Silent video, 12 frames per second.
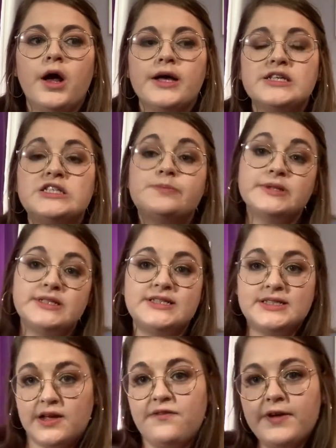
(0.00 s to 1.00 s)

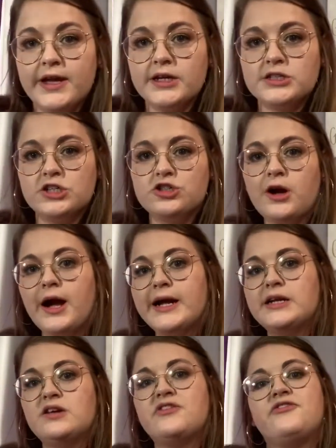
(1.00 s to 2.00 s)
specific to
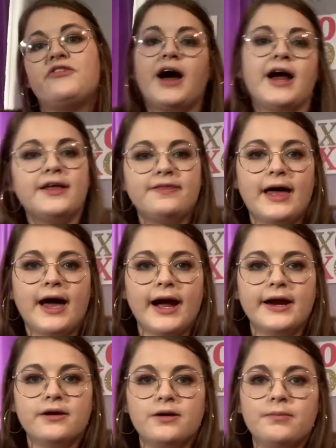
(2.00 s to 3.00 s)
trying to find the
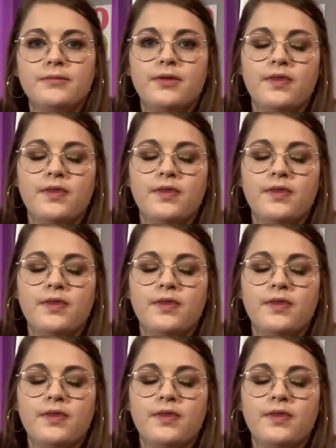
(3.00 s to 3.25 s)
item,